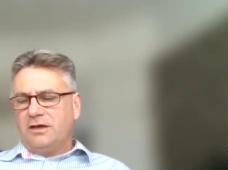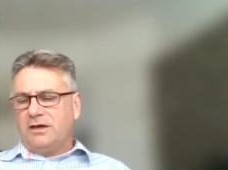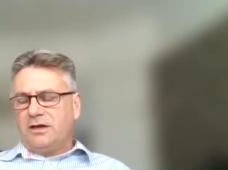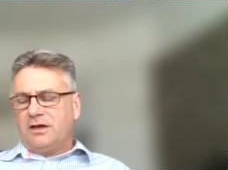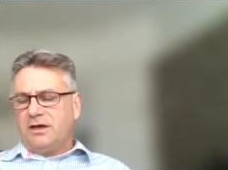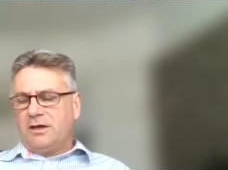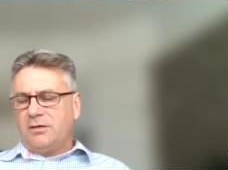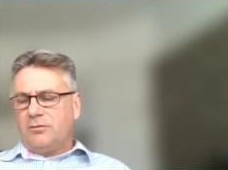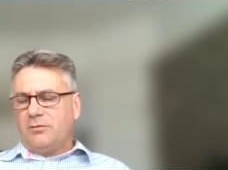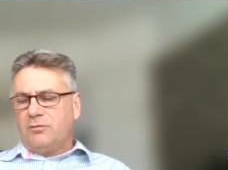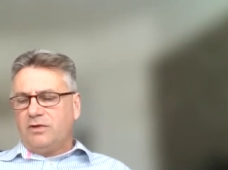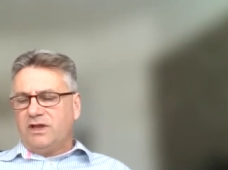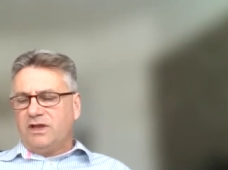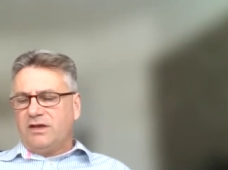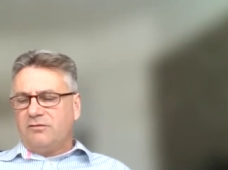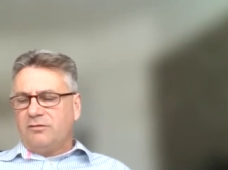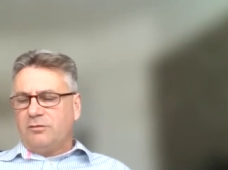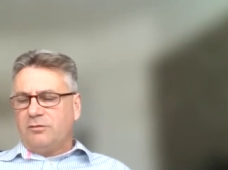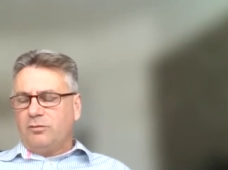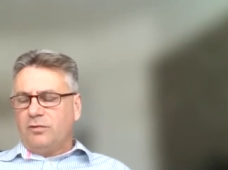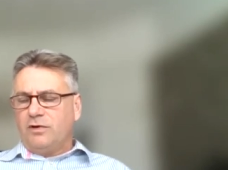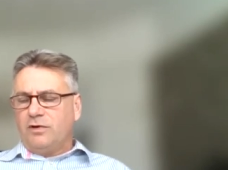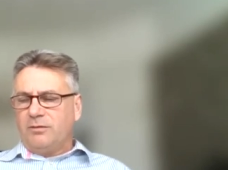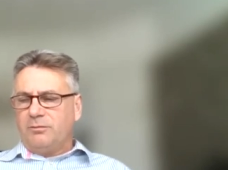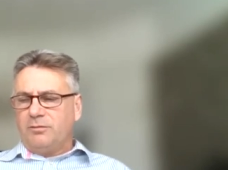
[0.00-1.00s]
Uh, we have
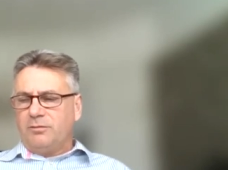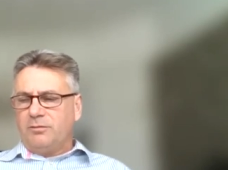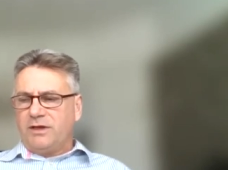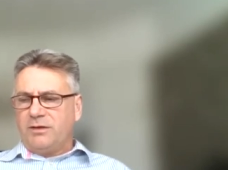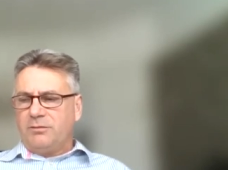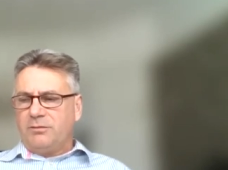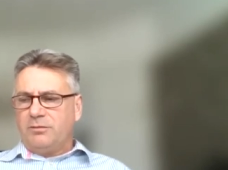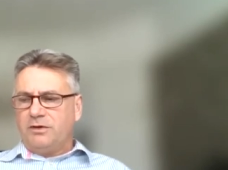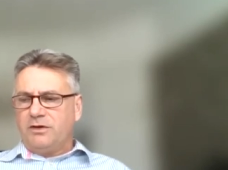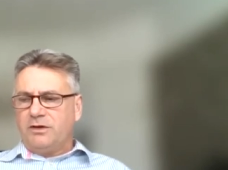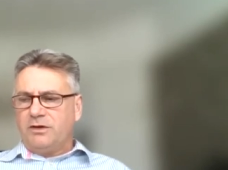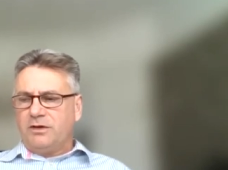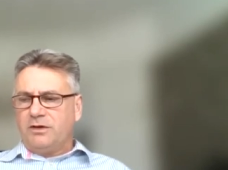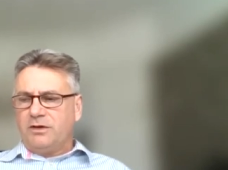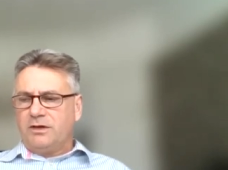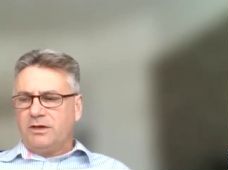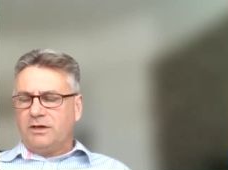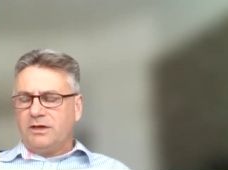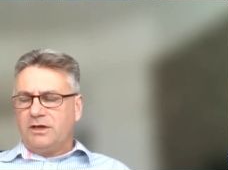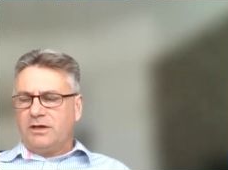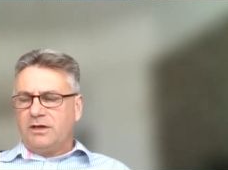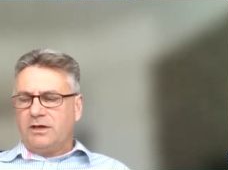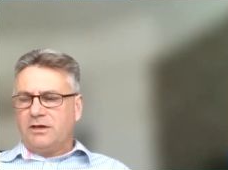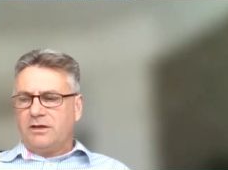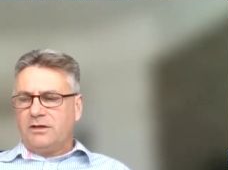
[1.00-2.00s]
a white paper
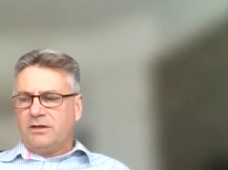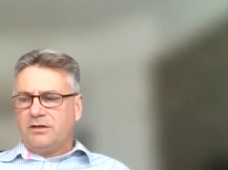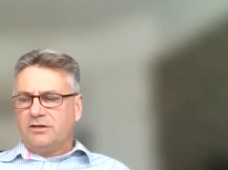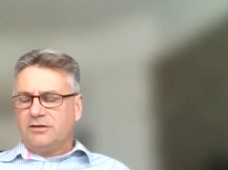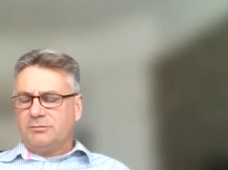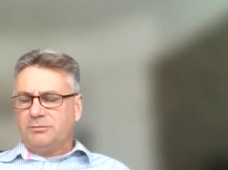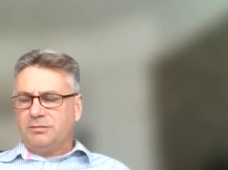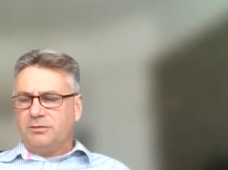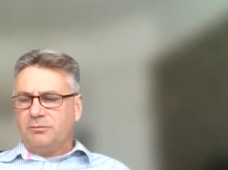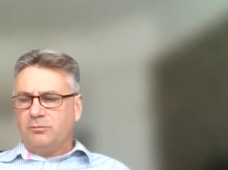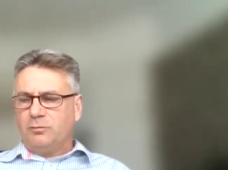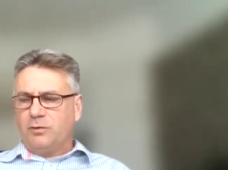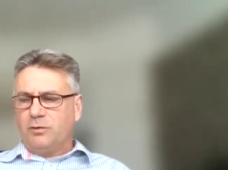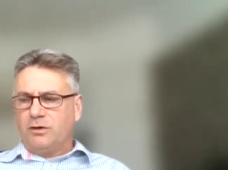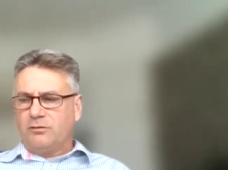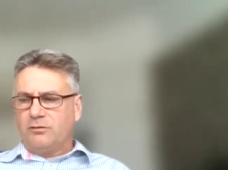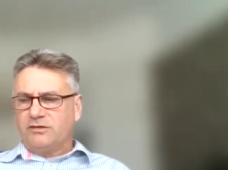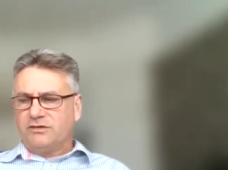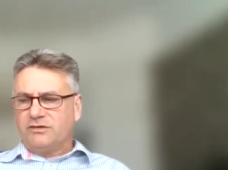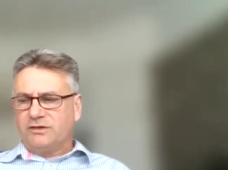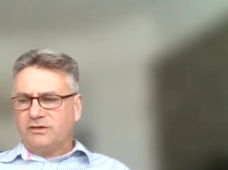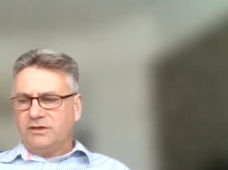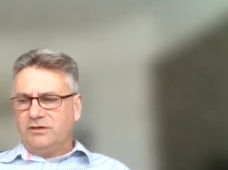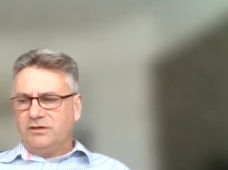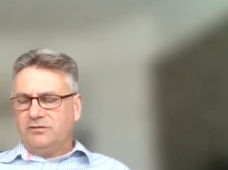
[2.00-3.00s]
uh, that's been well
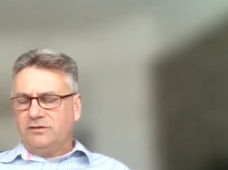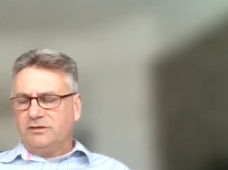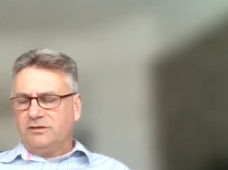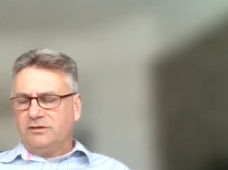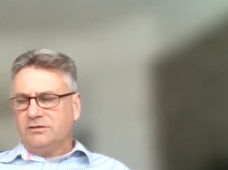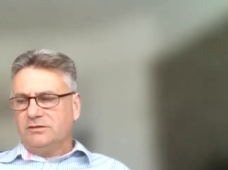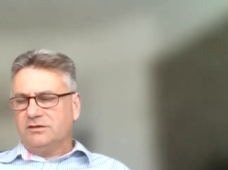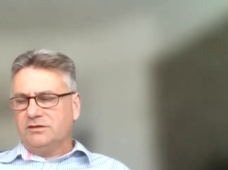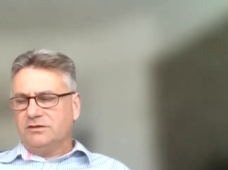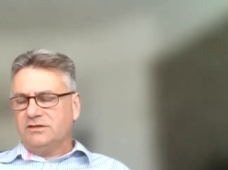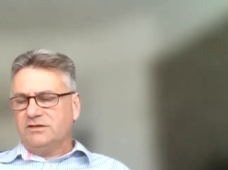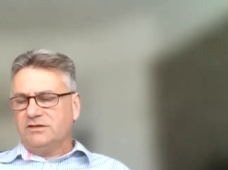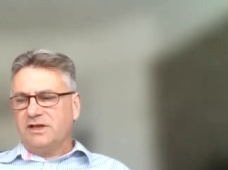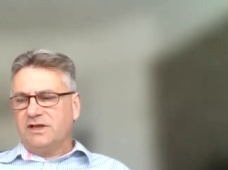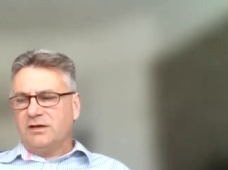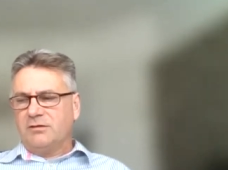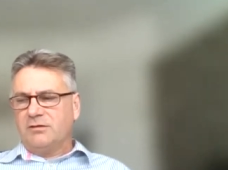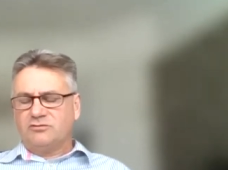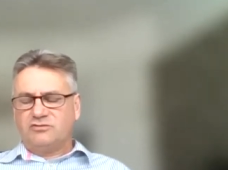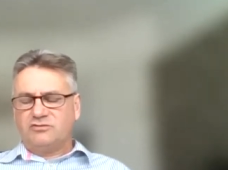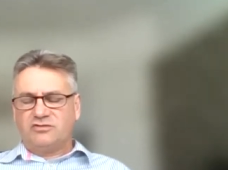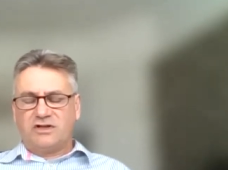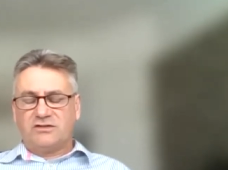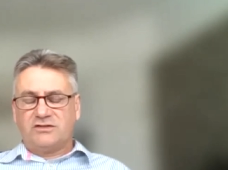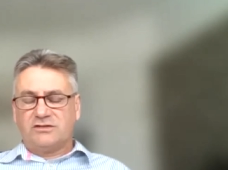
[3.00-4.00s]
received and now
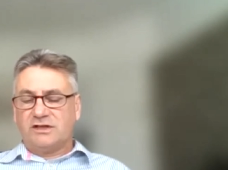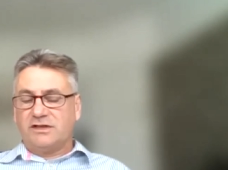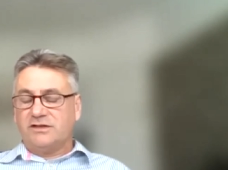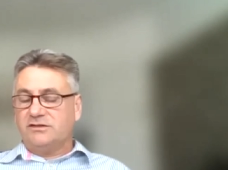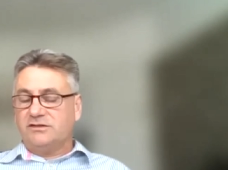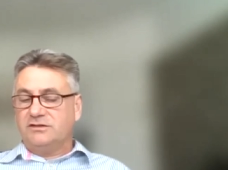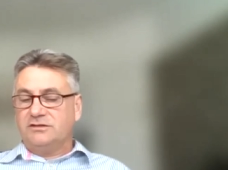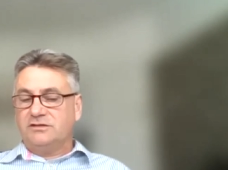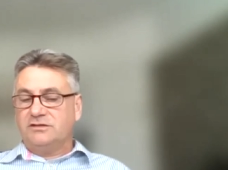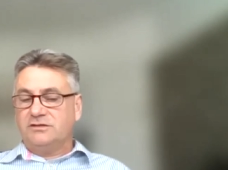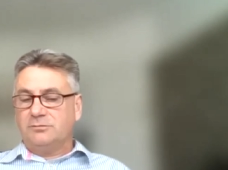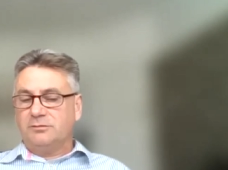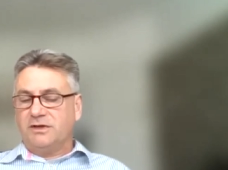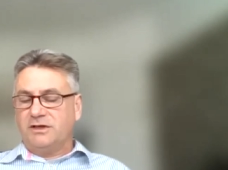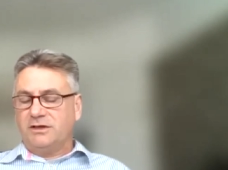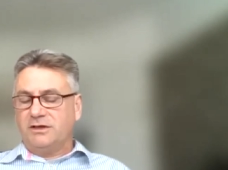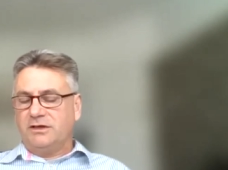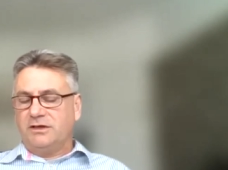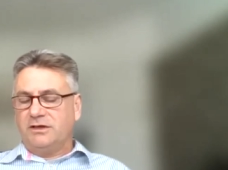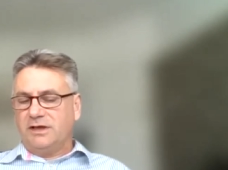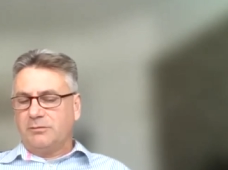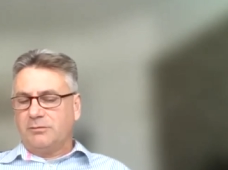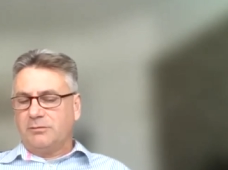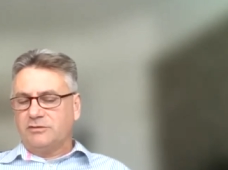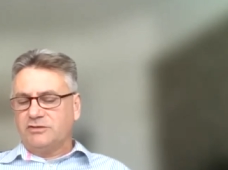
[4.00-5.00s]
translated to many
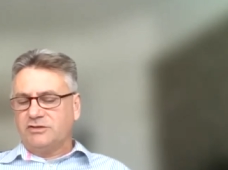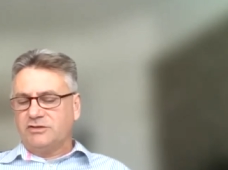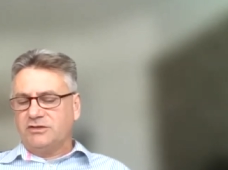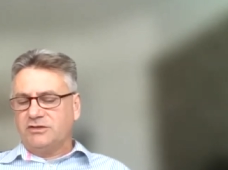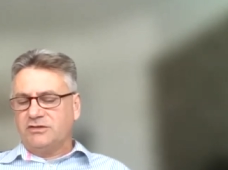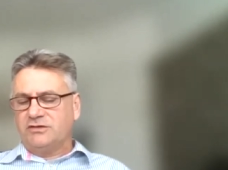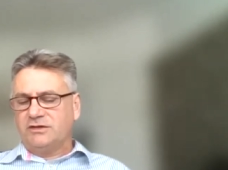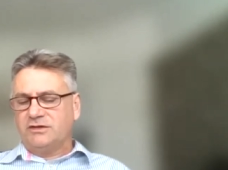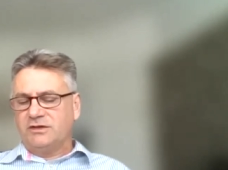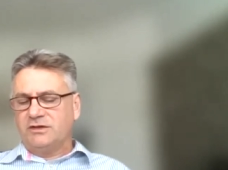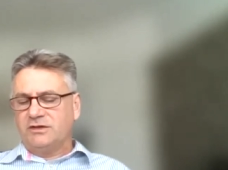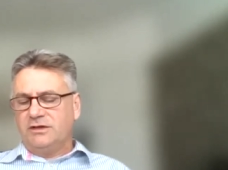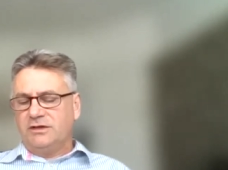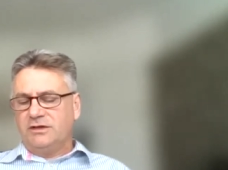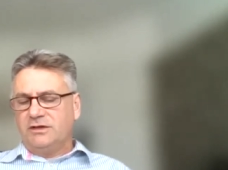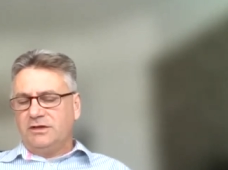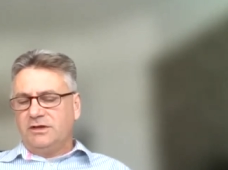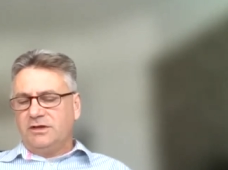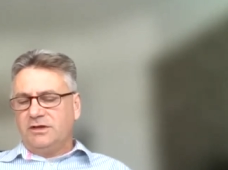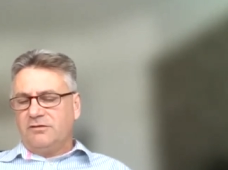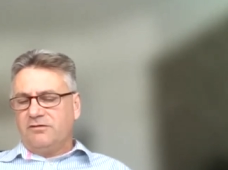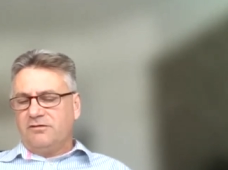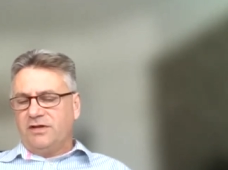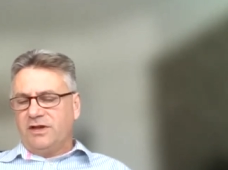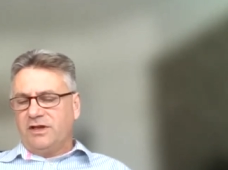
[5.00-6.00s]
languages
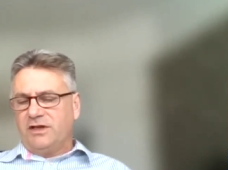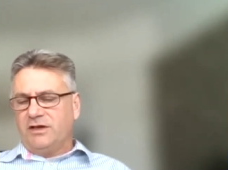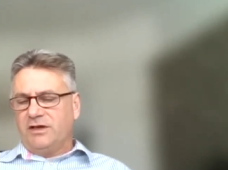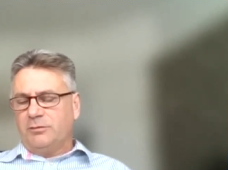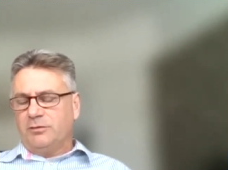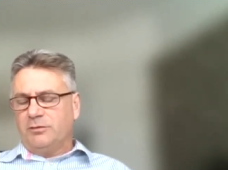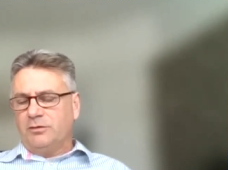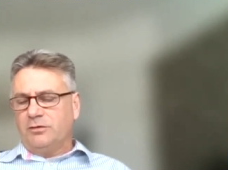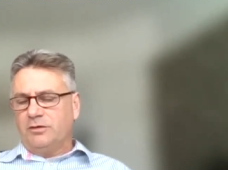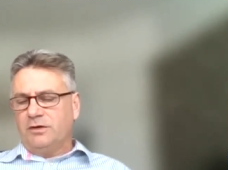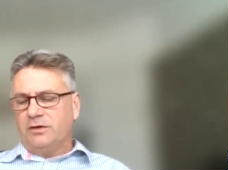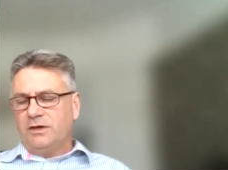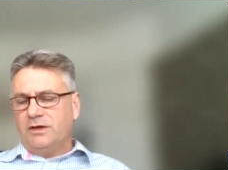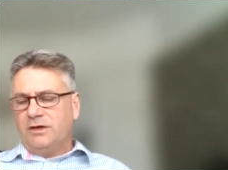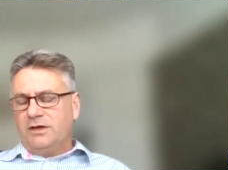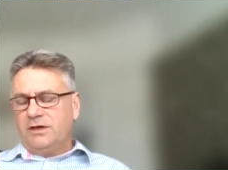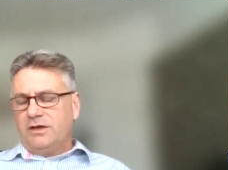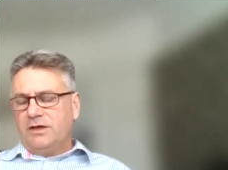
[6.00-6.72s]
available.